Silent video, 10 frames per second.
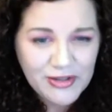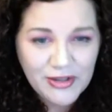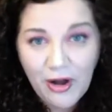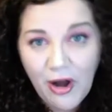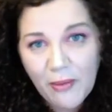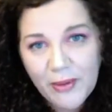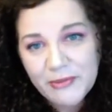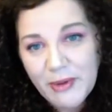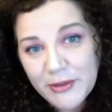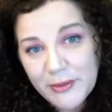you can
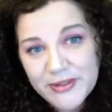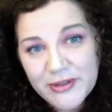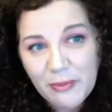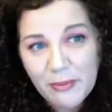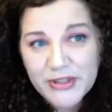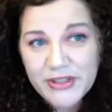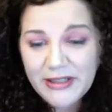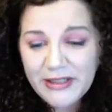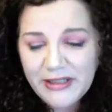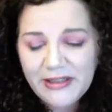always write to us on Witch
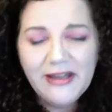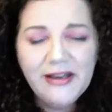Daily